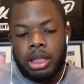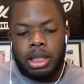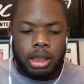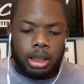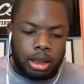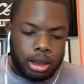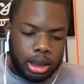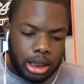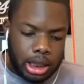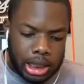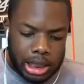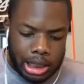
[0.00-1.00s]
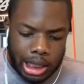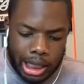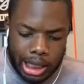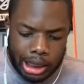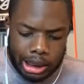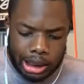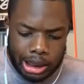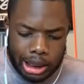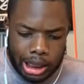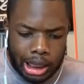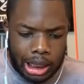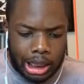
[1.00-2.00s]
The exact
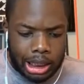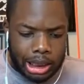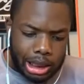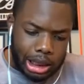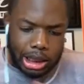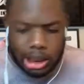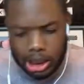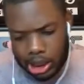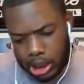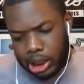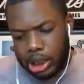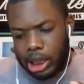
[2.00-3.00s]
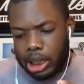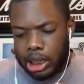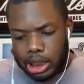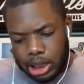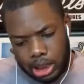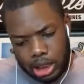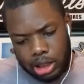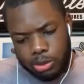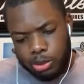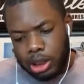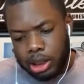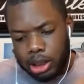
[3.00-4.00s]
day that she had got
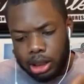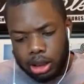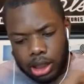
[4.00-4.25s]
suspended